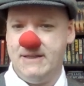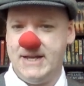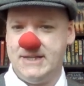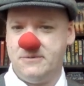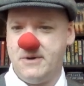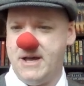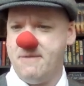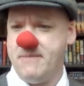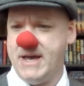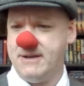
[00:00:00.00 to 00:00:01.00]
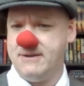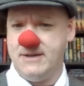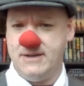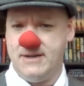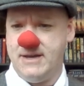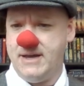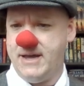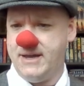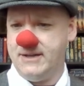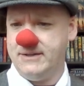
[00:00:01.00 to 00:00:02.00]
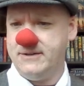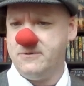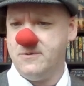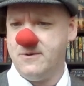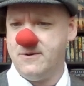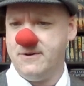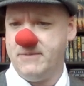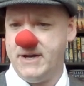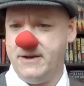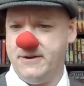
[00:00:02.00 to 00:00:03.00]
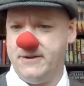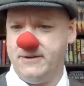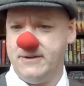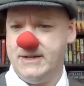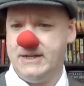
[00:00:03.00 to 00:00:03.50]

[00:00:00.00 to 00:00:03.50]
That's why I made a little war on my own,